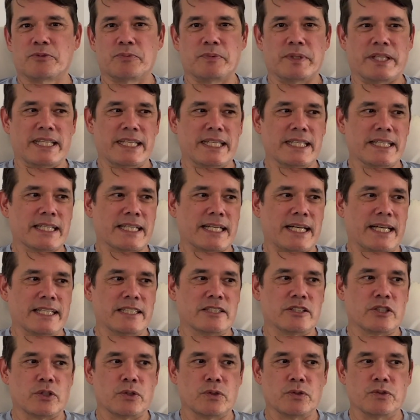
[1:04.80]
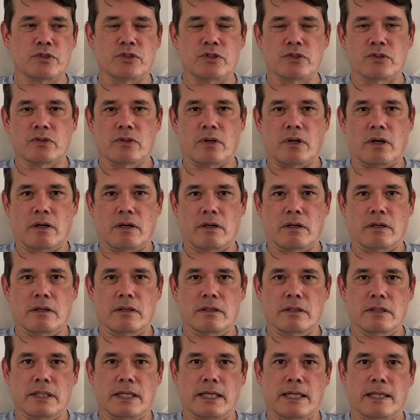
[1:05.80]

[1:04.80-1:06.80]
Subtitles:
week I told you all